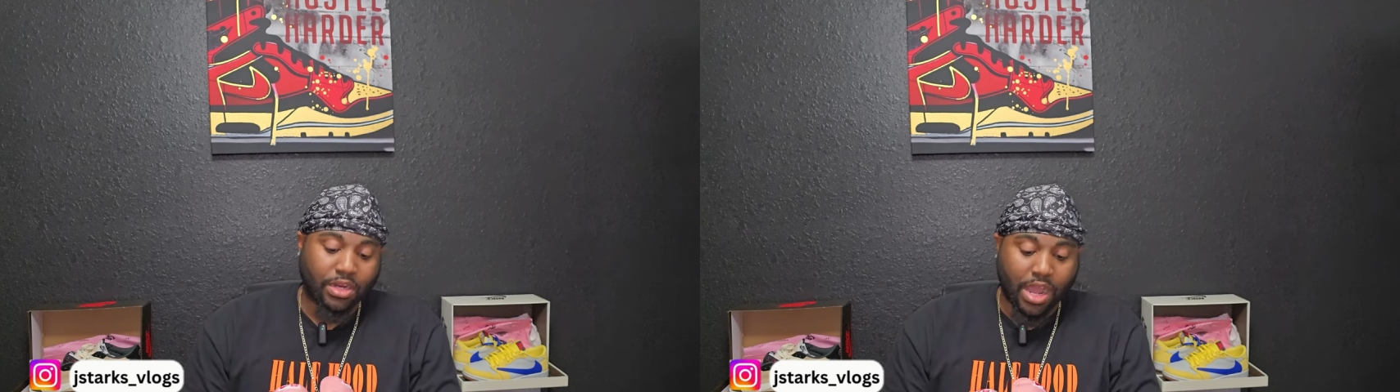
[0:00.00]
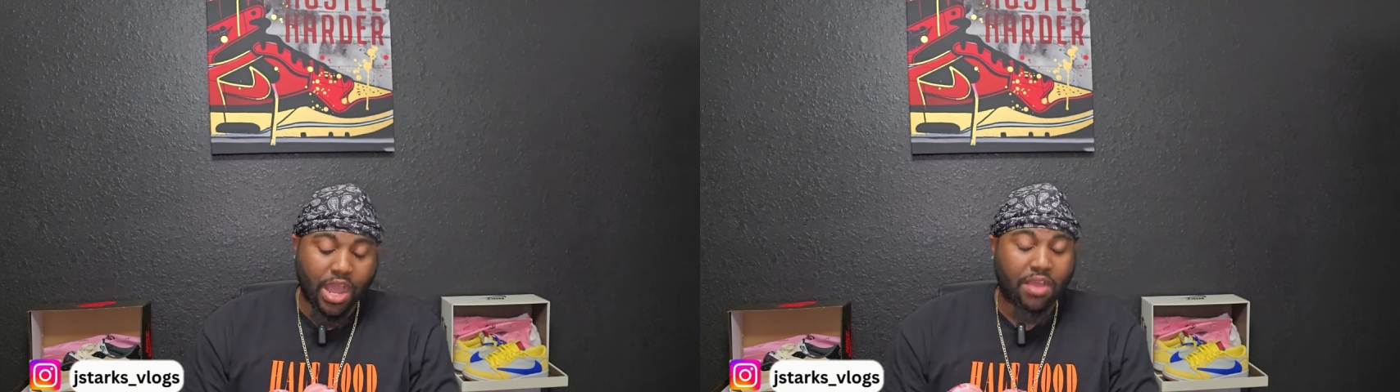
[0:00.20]

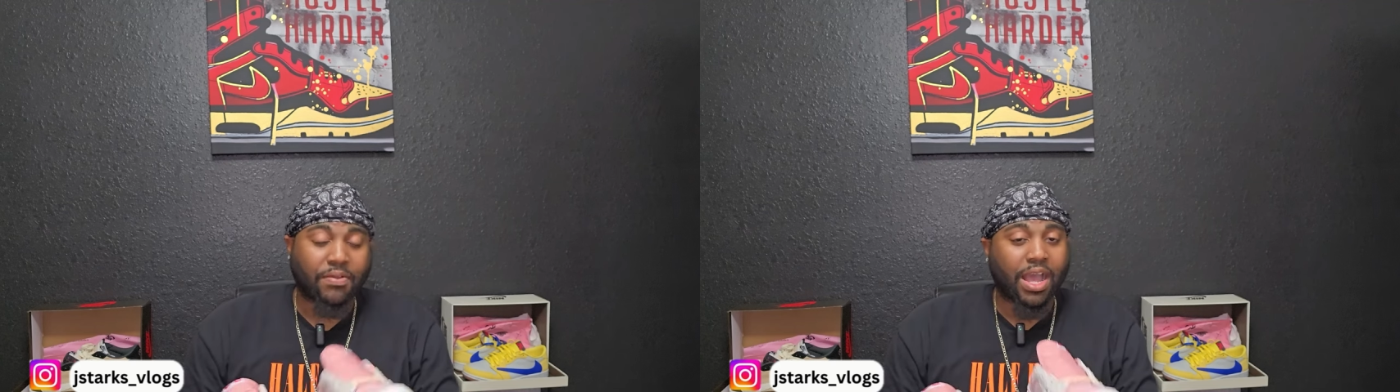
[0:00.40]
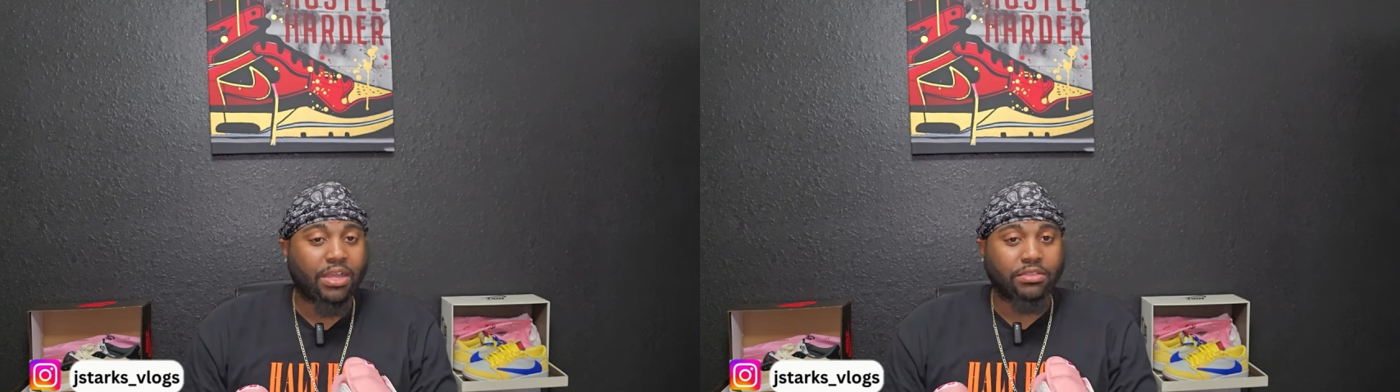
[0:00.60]
And I
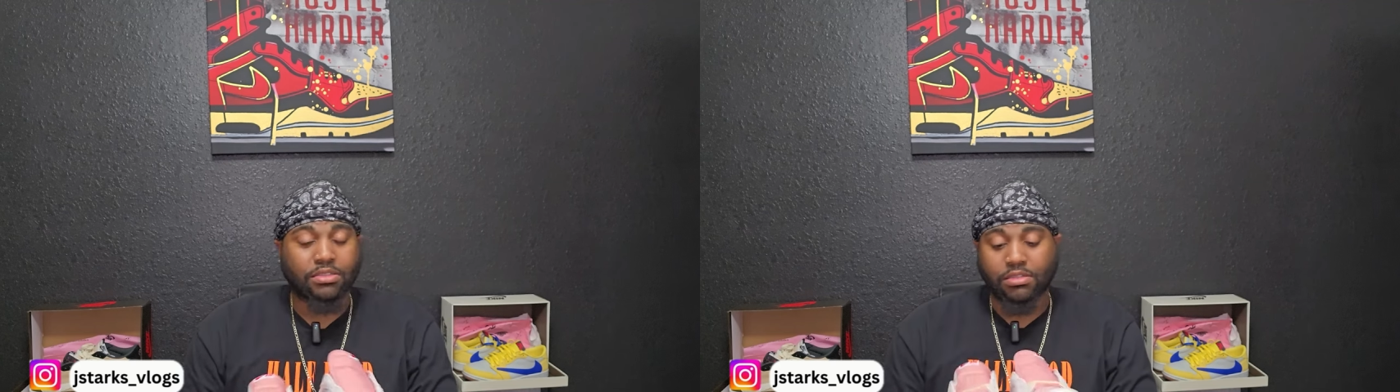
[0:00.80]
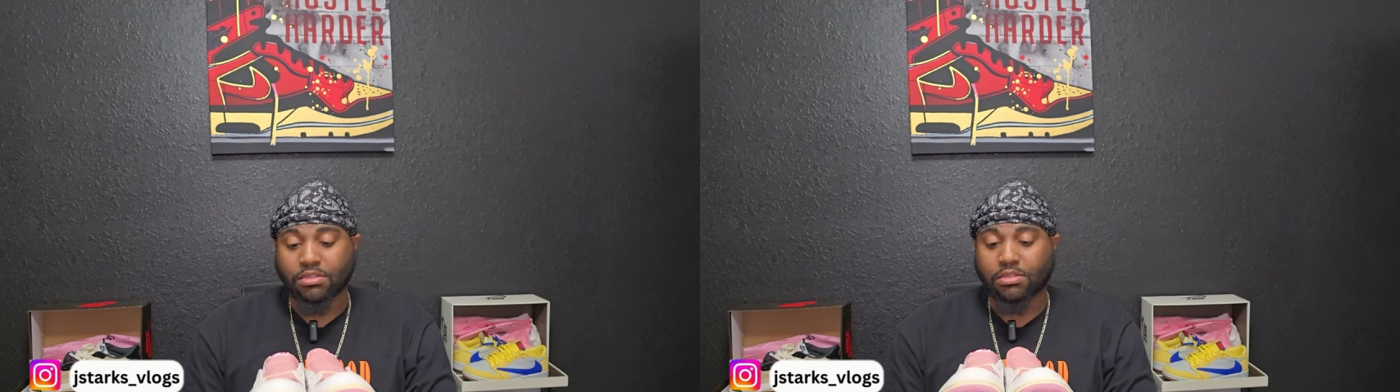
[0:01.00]
have
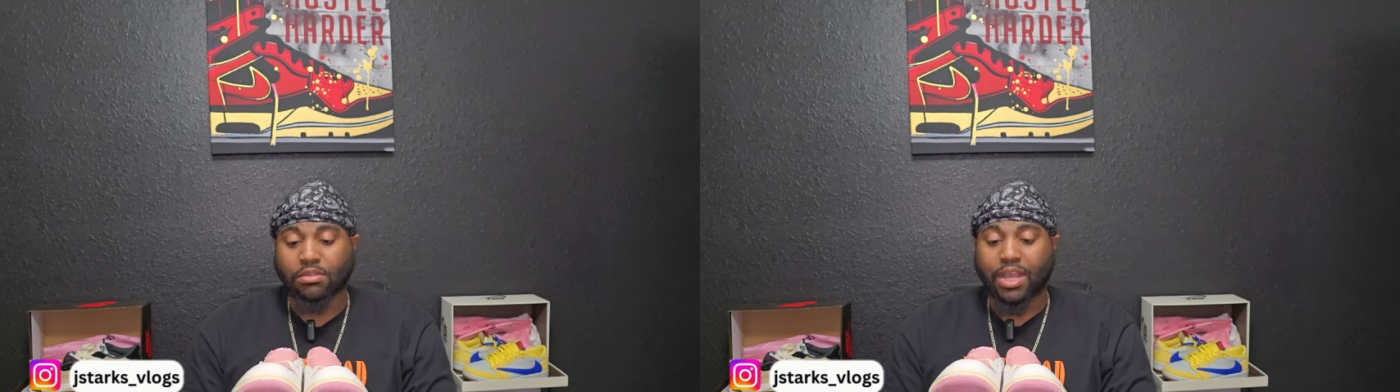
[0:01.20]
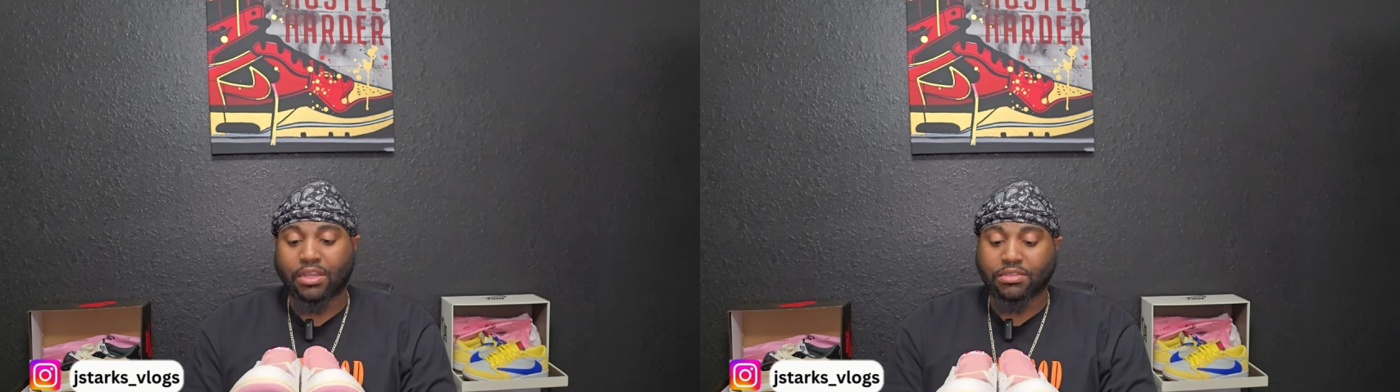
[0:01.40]
gotten
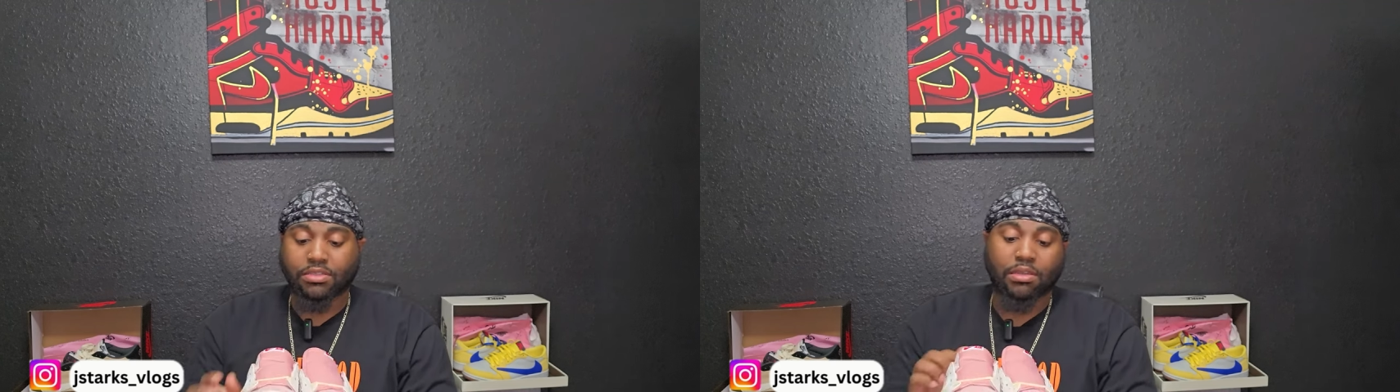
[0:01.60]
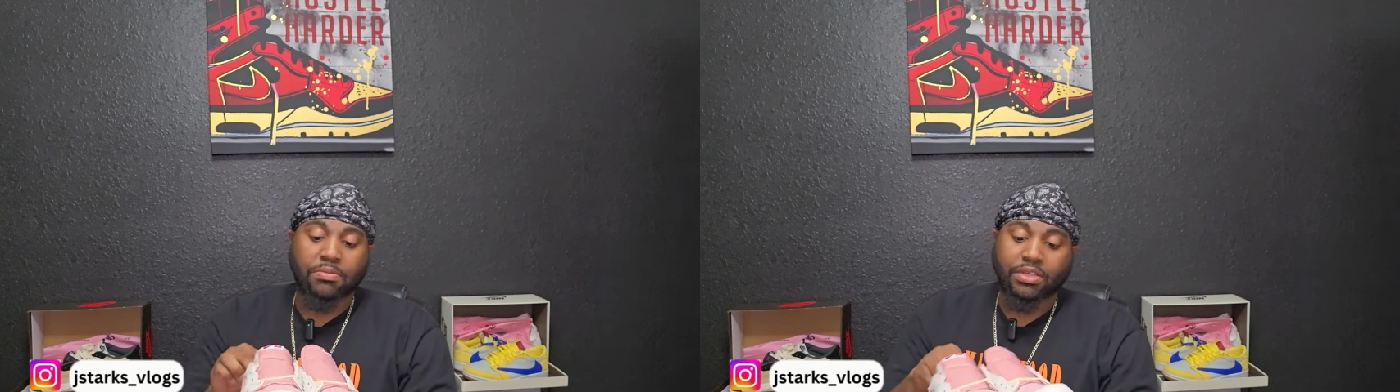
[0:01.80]
like
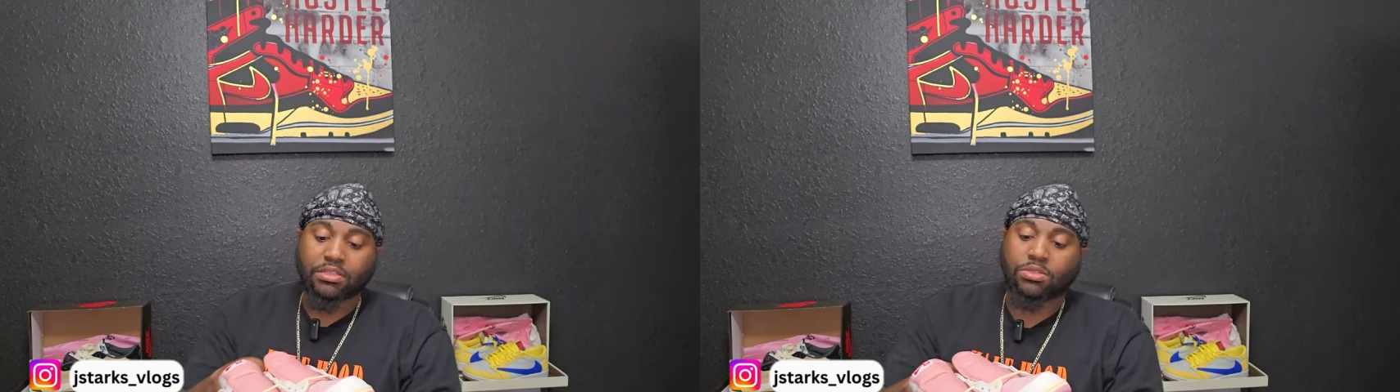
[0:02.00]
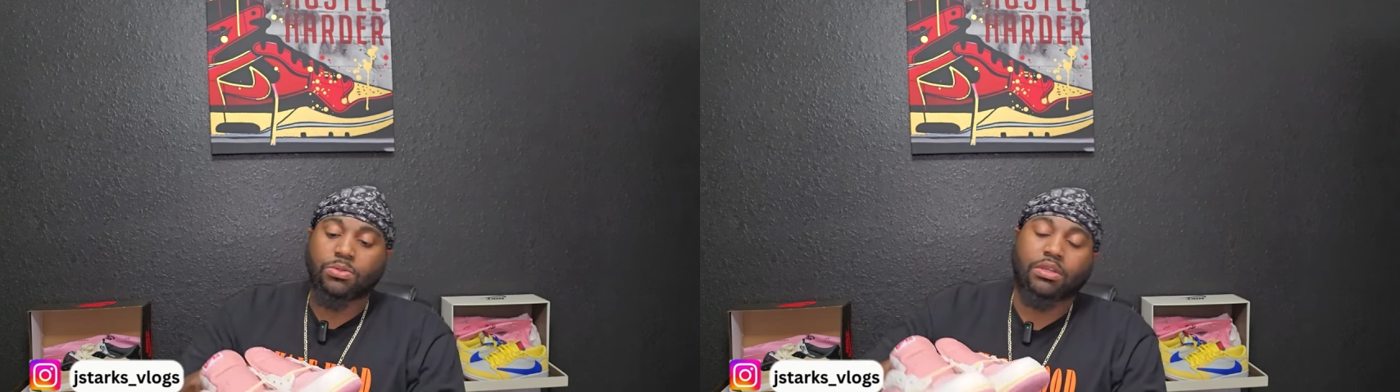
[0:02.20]
some of
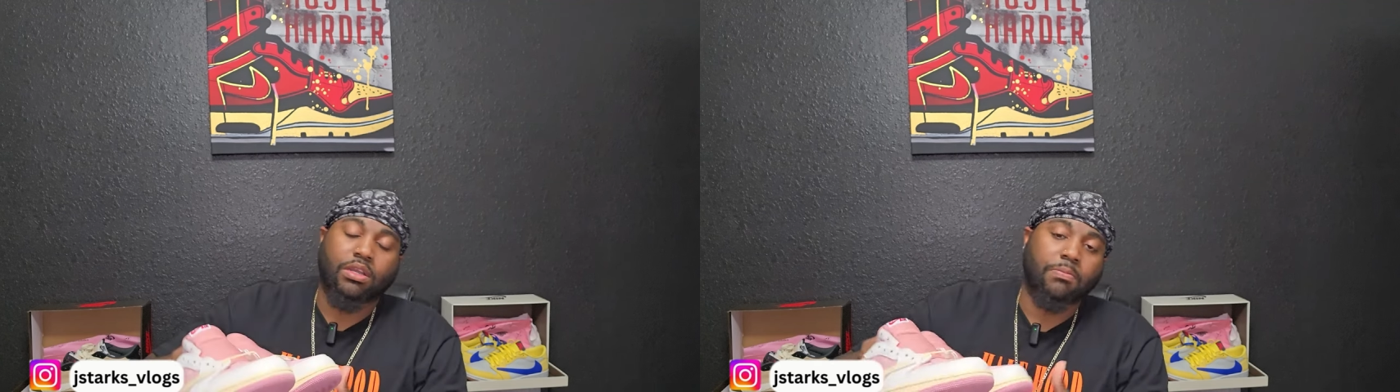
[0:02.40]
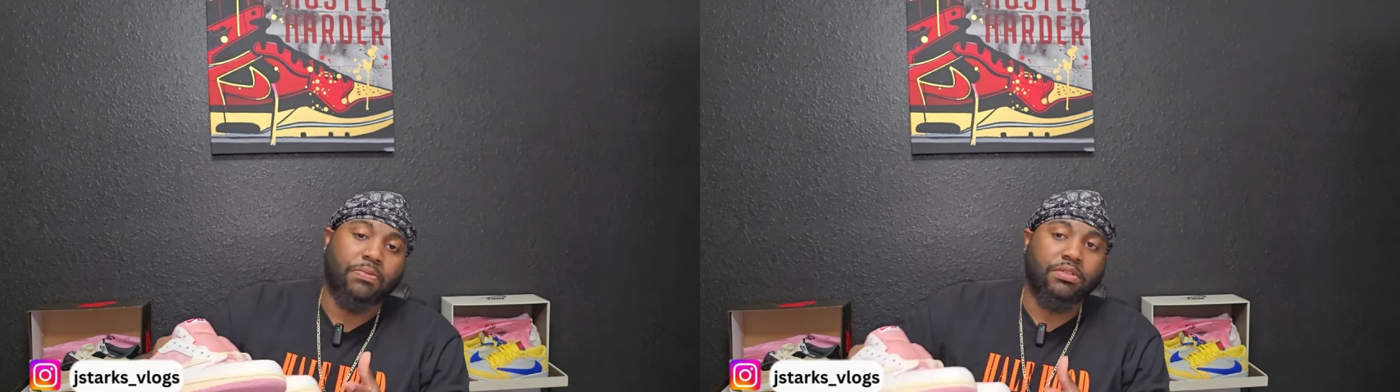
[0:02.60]
these newer
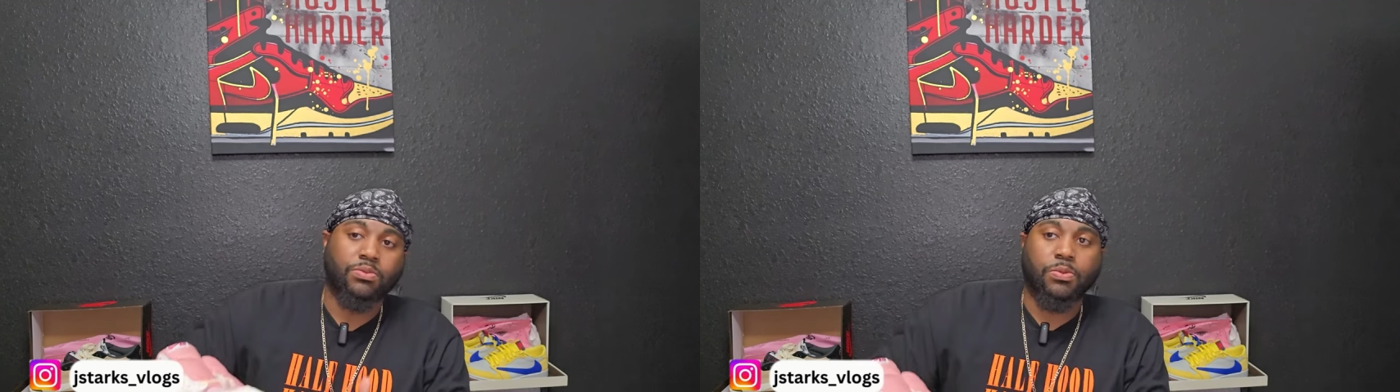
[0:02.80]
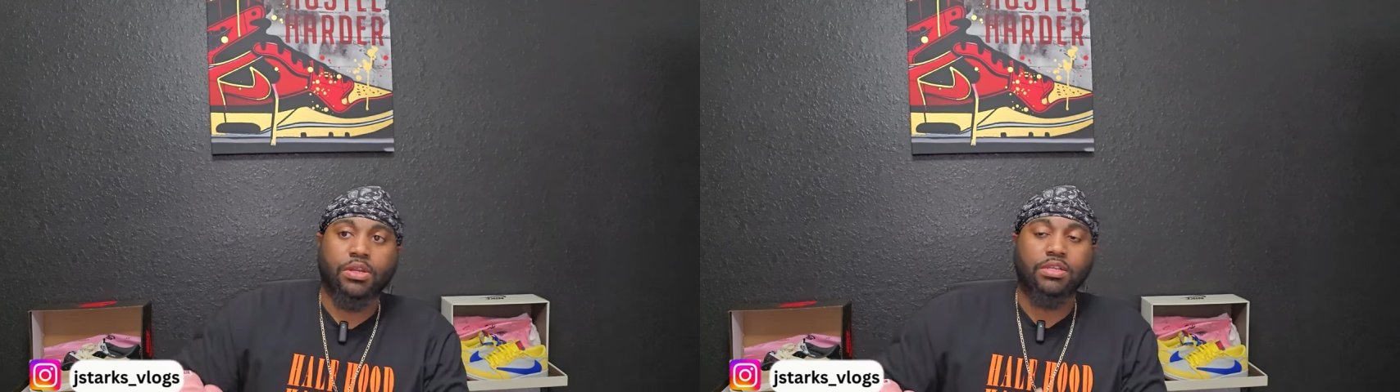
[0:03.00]
companies
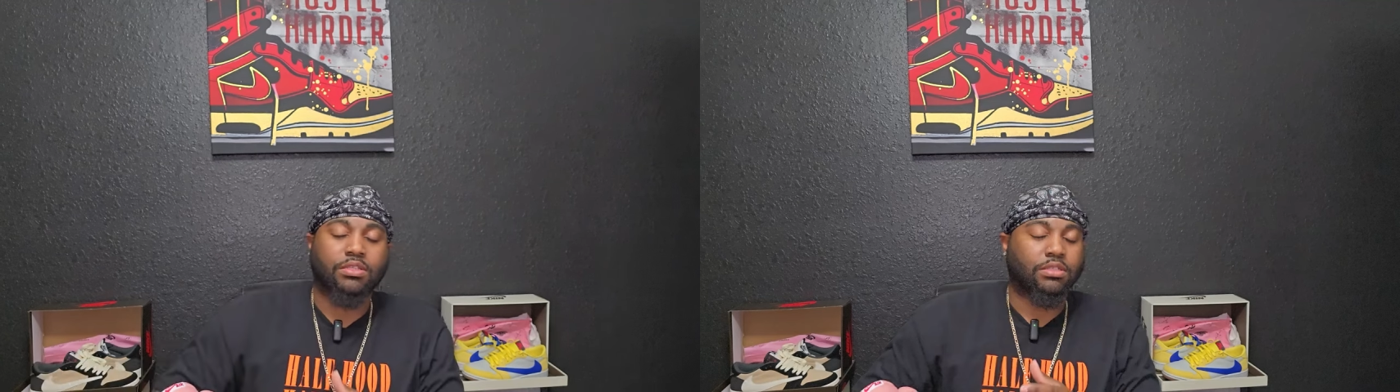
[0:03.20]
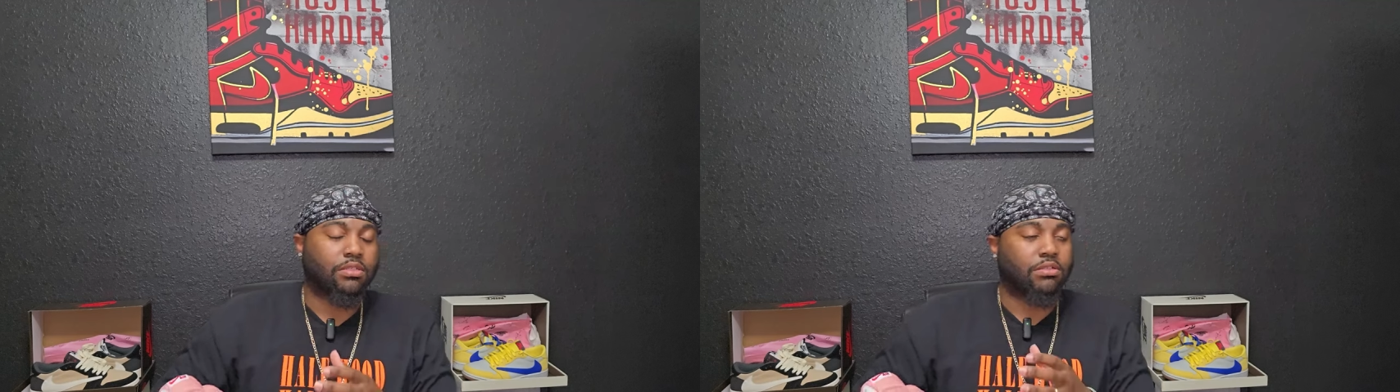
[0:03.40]
where
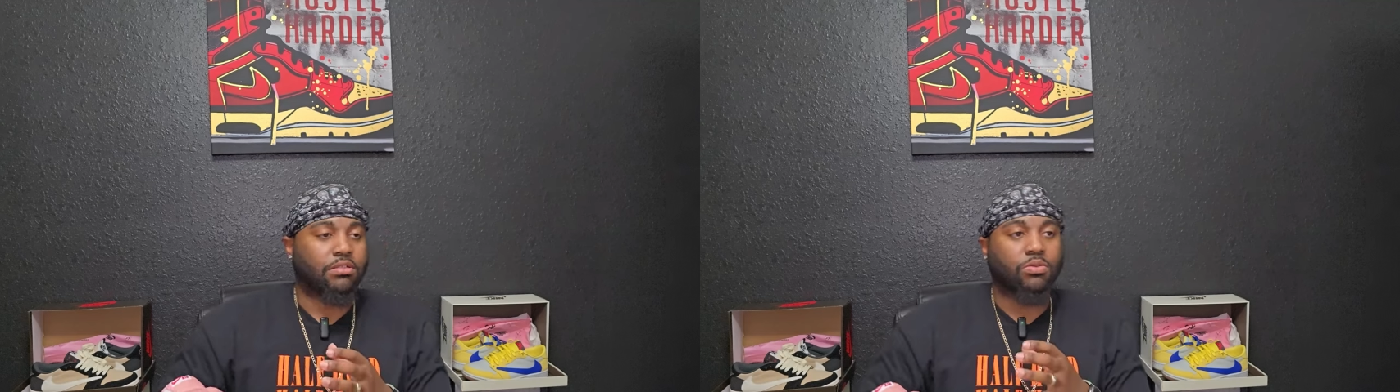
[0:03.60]
it's,